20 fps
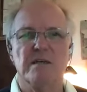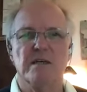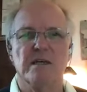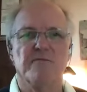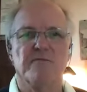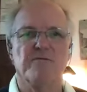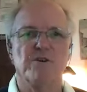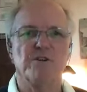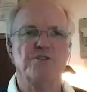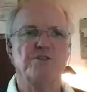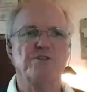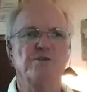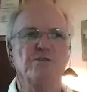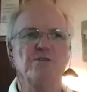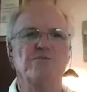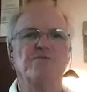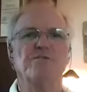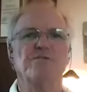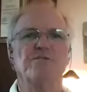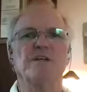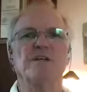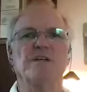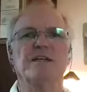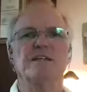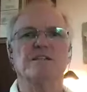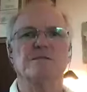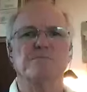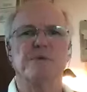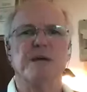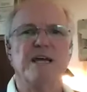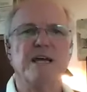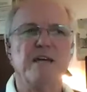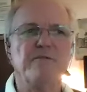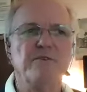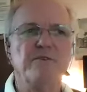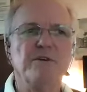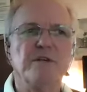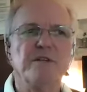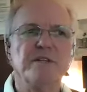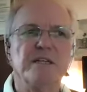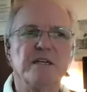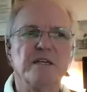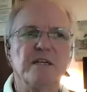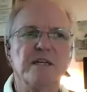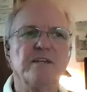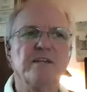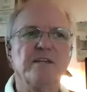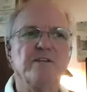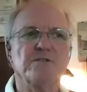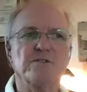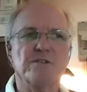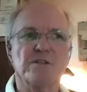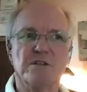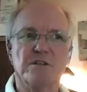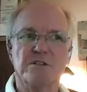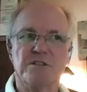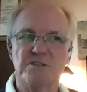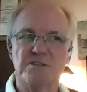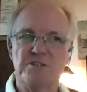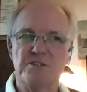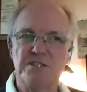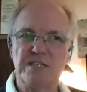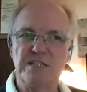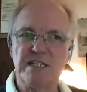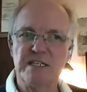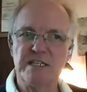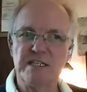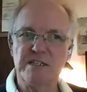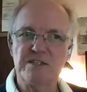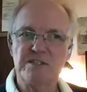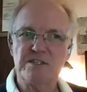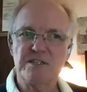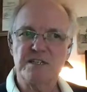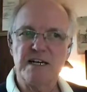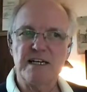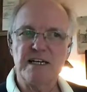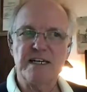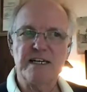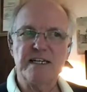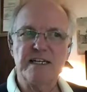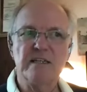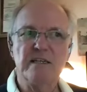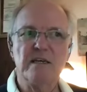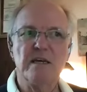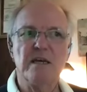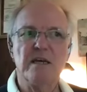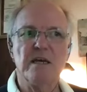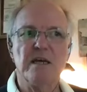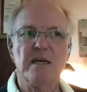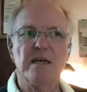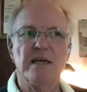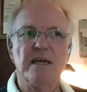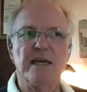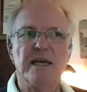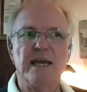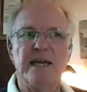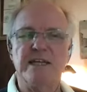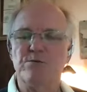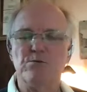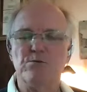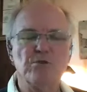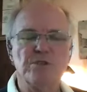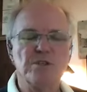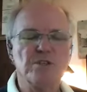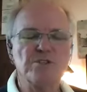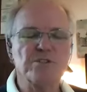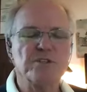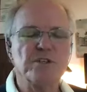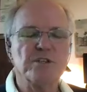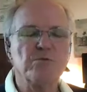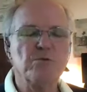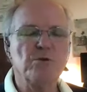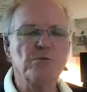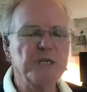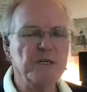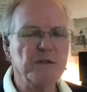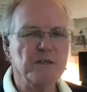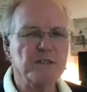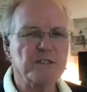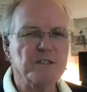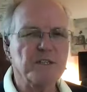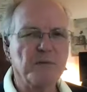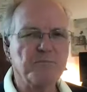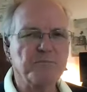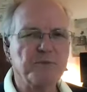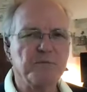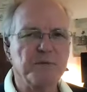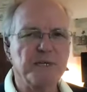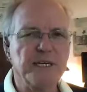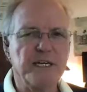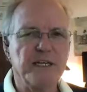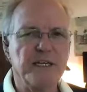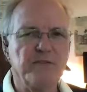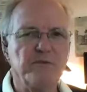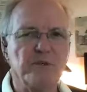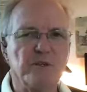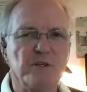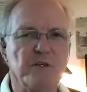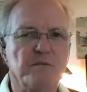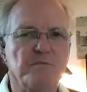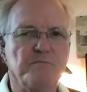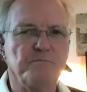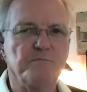And first you'll feel it as behavior, and then later you'll start to see it inside, and you still won't be able to stop the behavior,